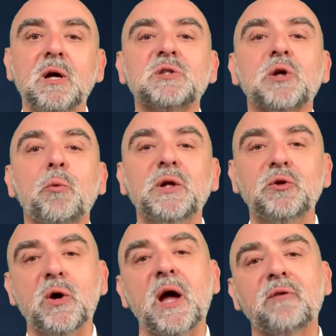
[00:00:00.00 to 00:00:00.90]
So we
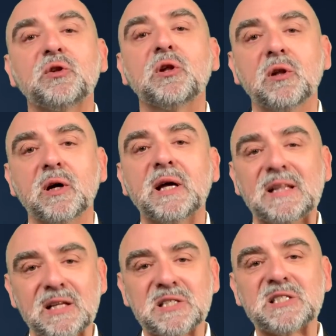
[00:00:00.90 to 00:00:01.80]
do have to look
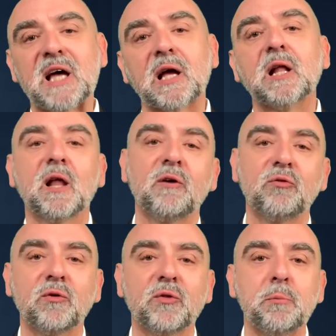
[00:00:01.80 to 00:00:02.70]
at the second
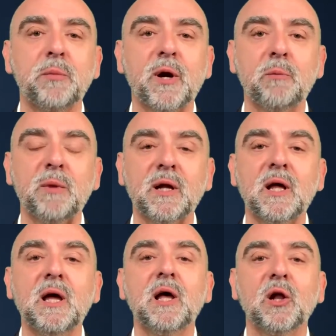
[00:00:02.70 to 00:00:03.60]
level of the pyramid
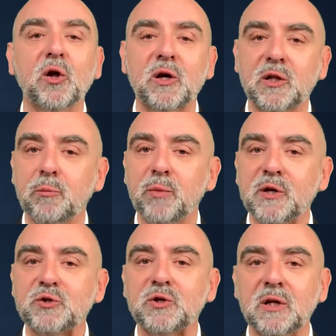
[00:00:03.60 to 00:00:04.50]
and look at the
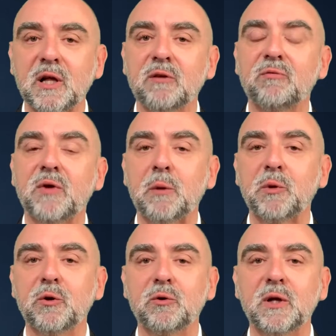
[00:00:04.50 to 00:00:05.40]
patient and the family
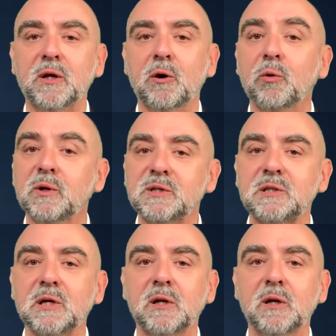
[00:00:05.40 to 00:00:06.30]
unit
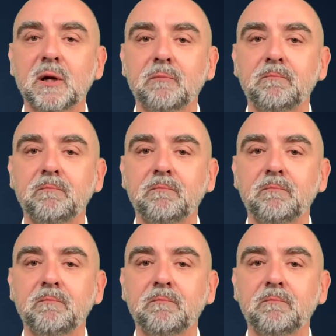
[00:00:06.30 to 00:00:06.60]
holistically.